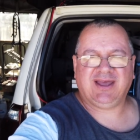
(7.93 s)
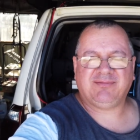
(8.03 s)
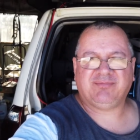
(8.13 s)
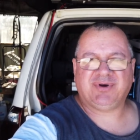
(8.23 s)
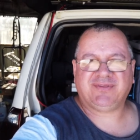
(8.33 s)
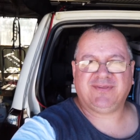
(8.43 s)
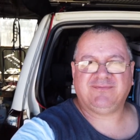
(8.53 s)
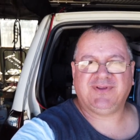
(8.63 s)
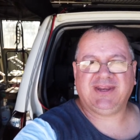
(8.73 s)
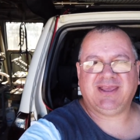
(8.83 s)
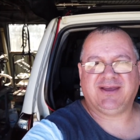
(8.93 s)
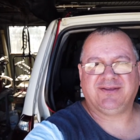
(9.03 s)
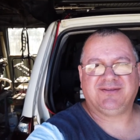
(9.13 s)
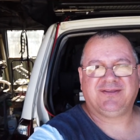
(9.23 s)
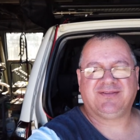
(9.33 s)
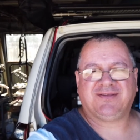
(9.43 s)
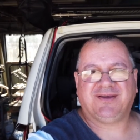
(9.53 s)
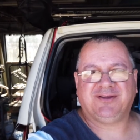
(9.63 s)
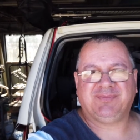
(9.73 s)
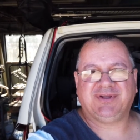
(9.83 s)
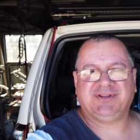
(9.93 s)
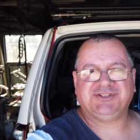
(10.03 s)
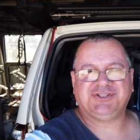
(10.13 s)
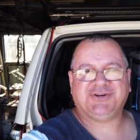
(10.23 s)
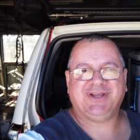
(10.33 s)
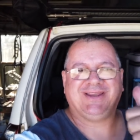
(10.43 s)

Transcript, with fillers: unboxing video, so hope you'll enjoy